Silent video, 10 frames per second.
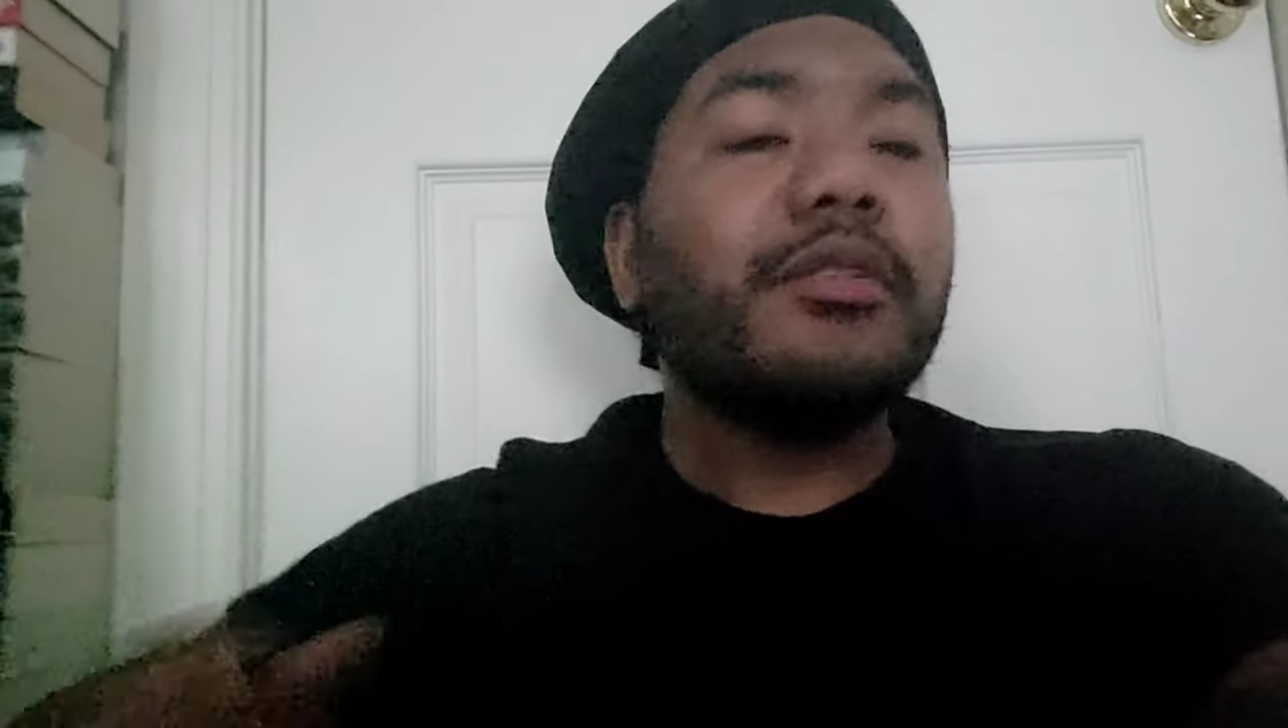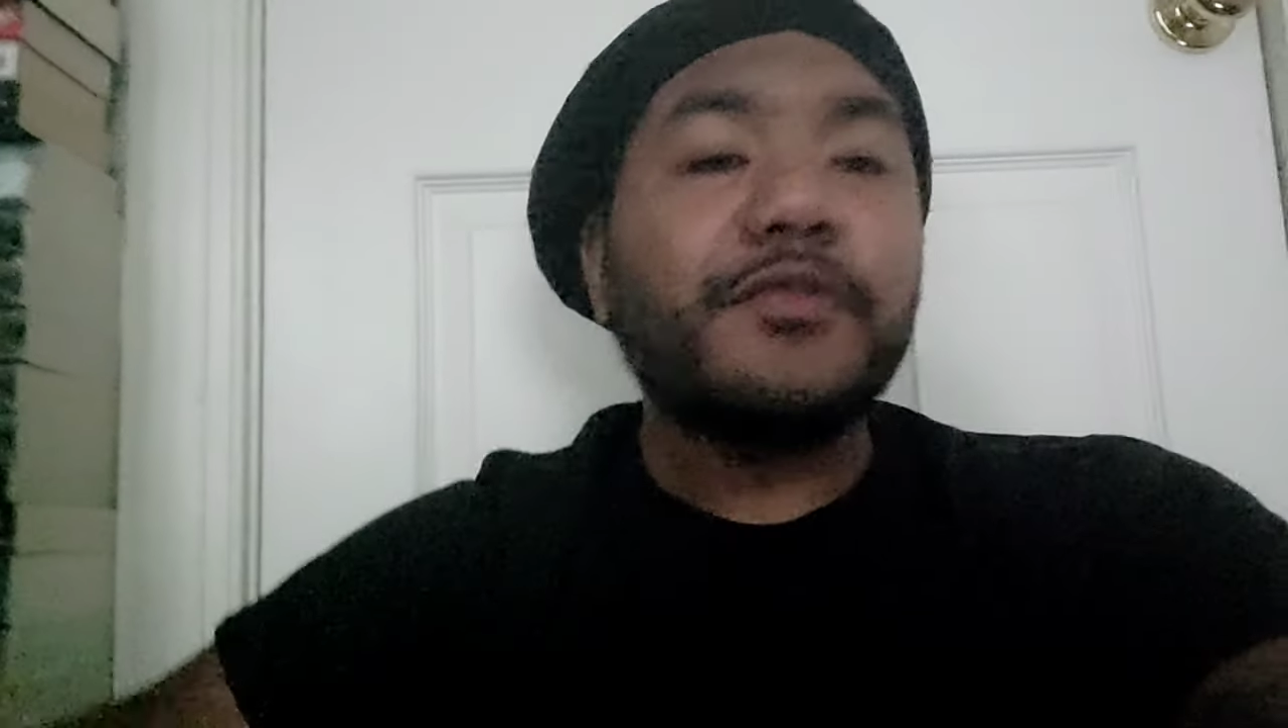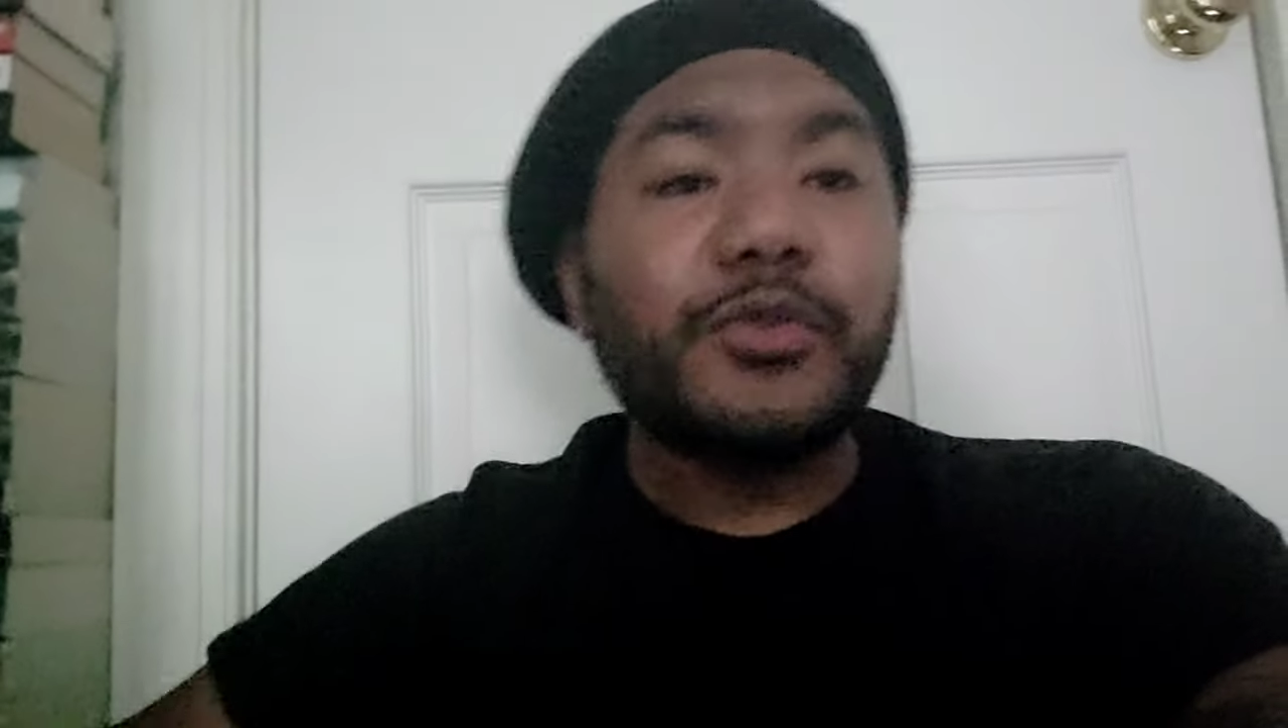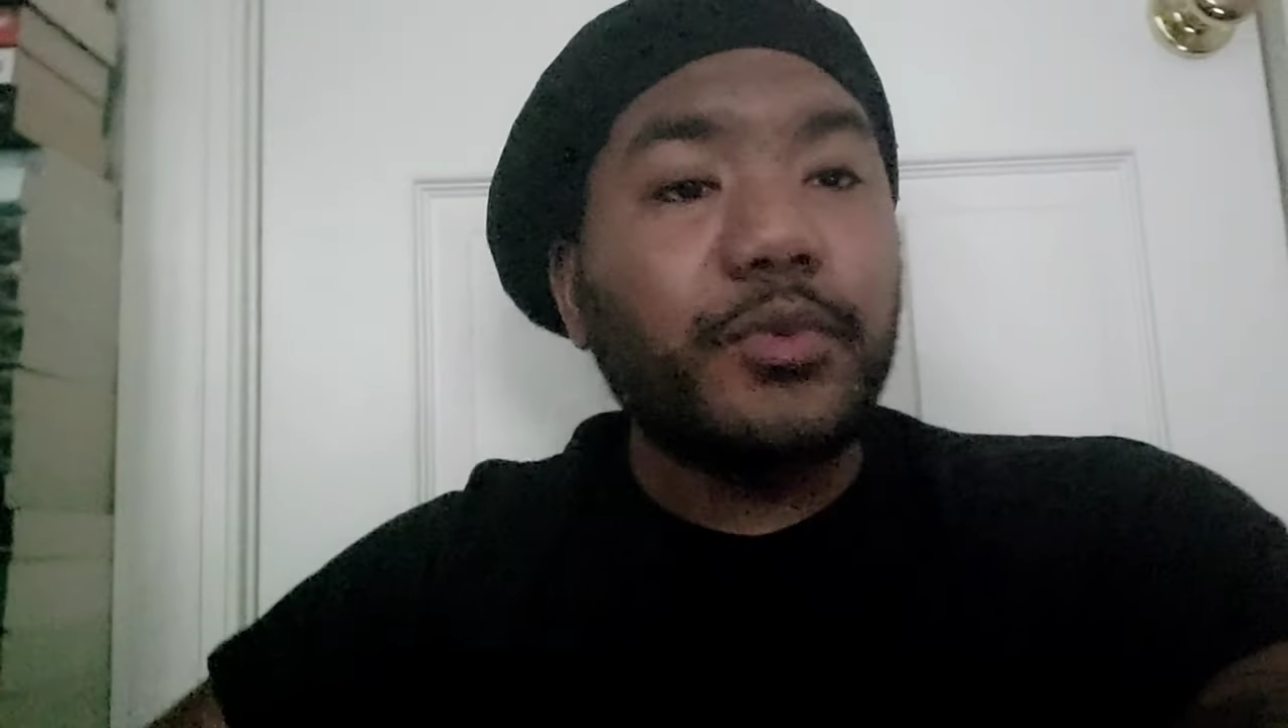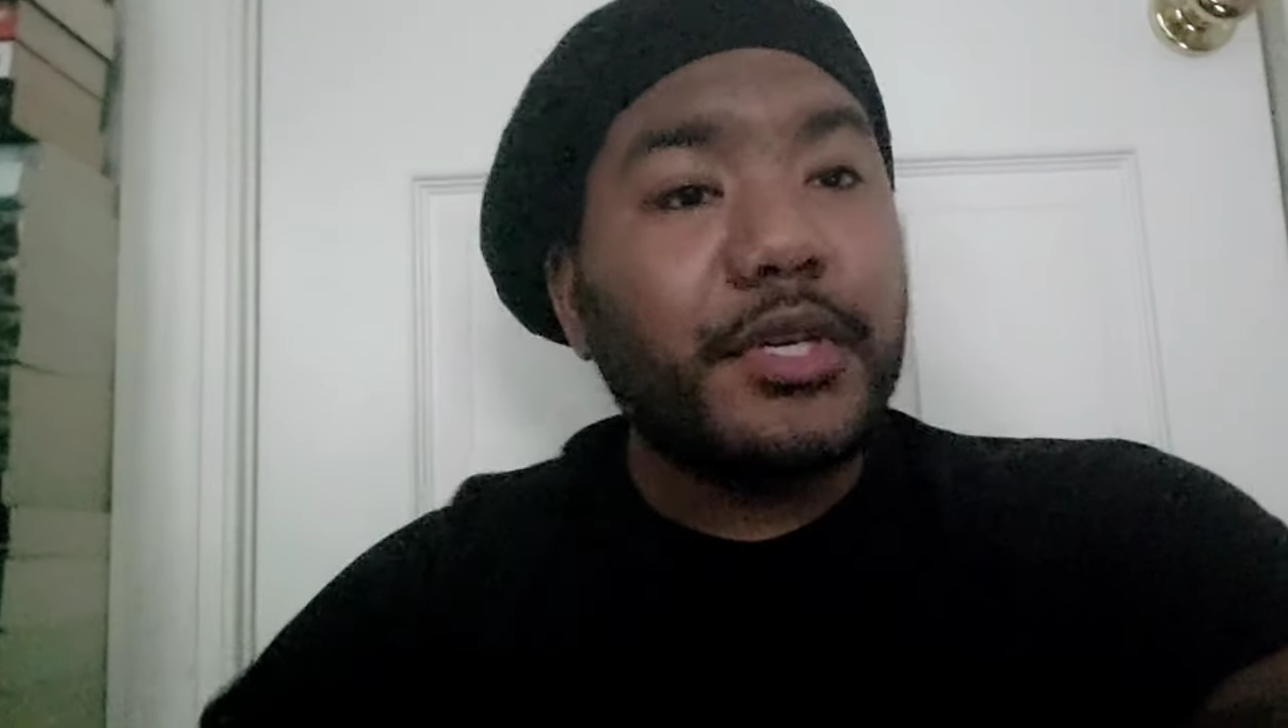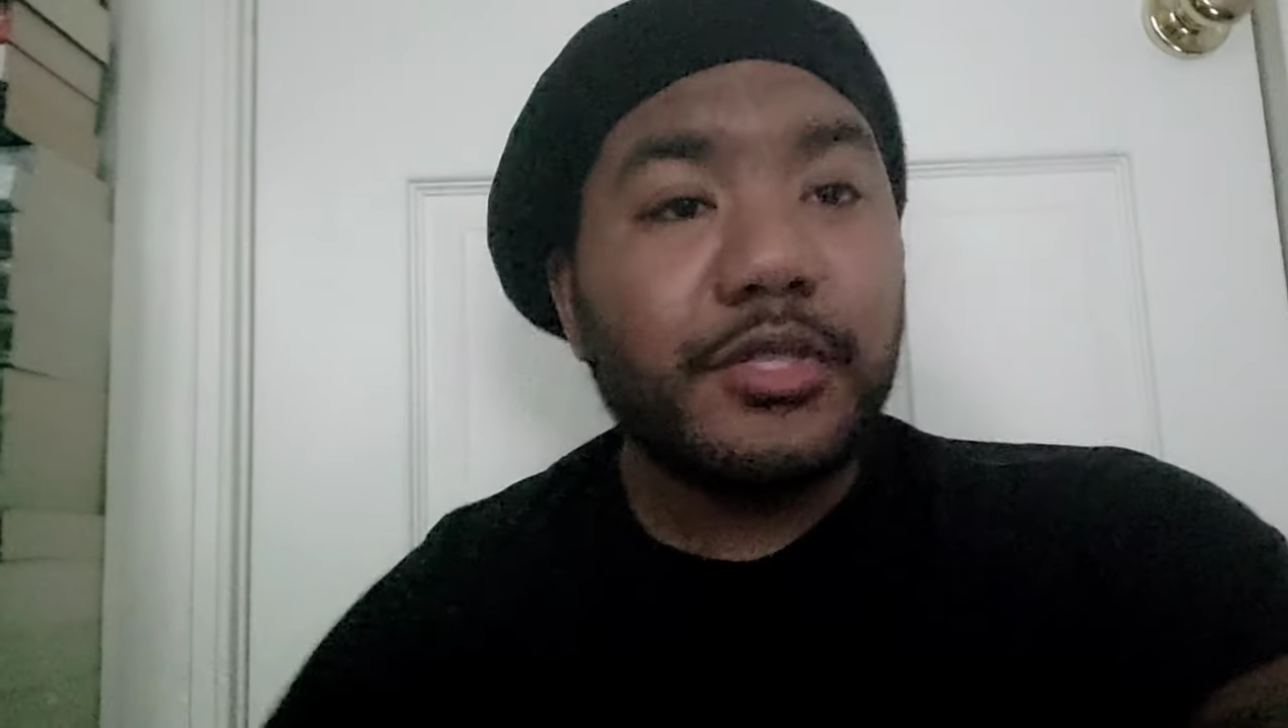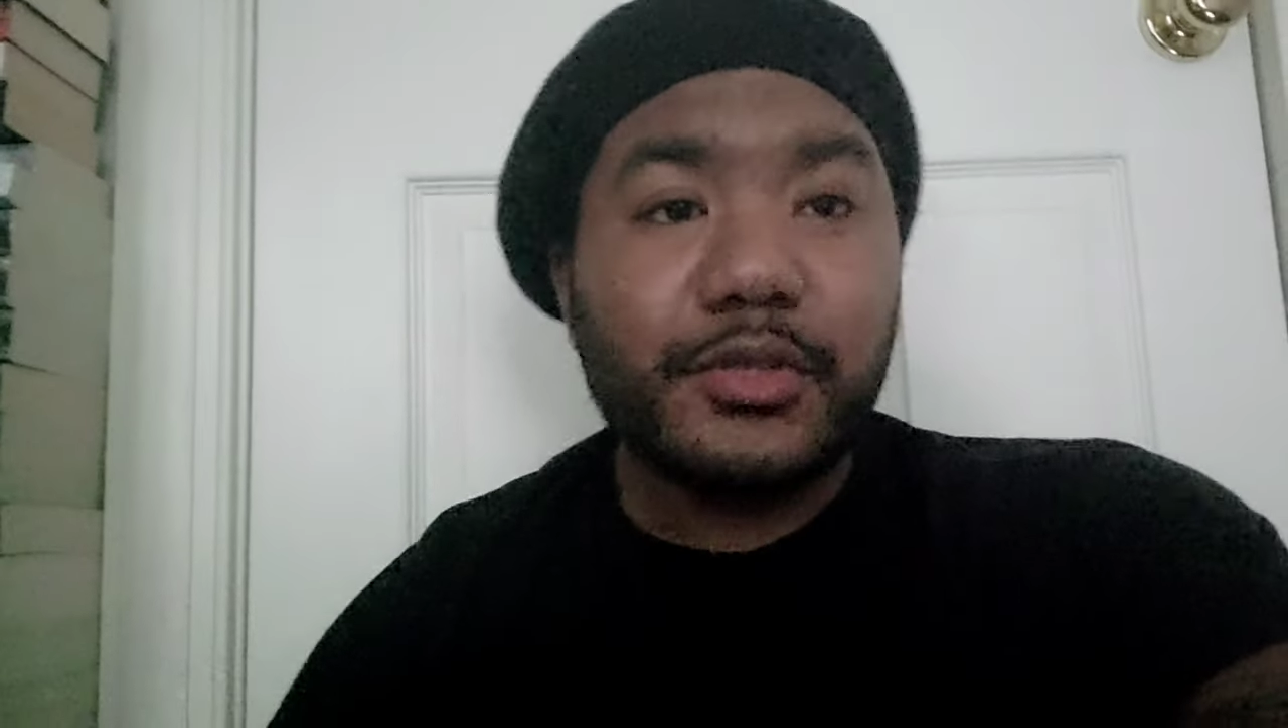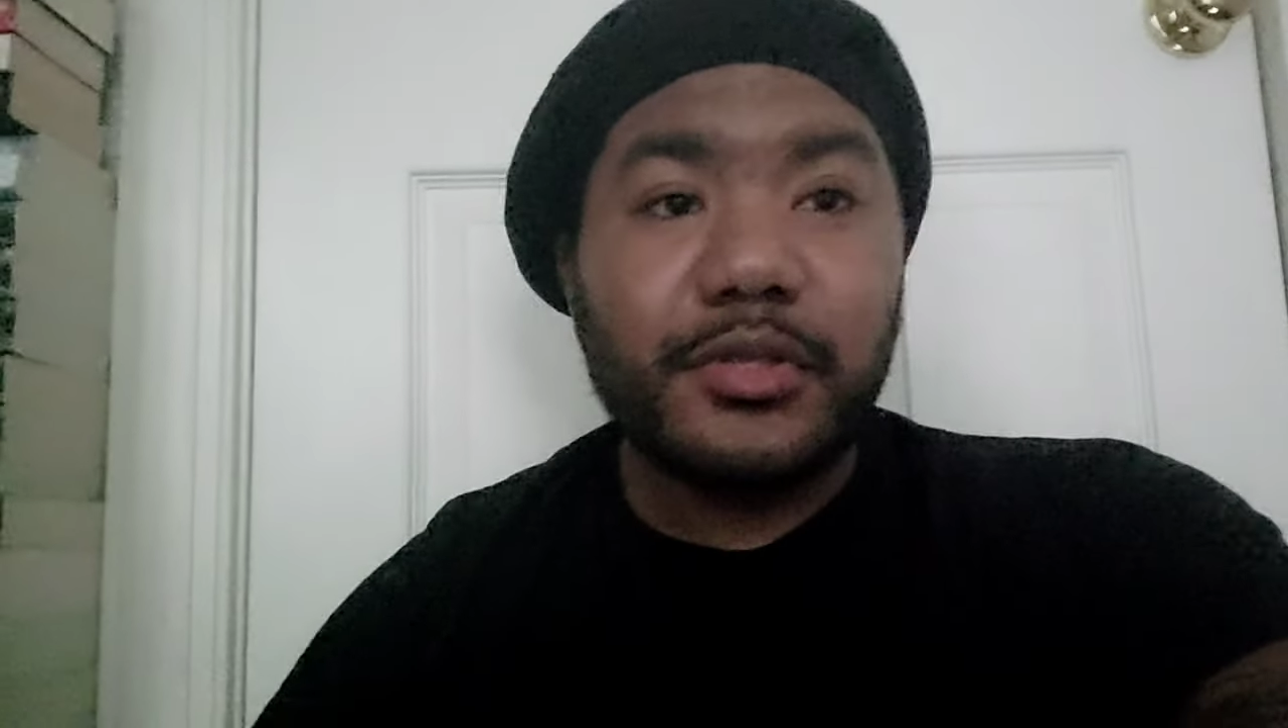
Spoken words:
of 2021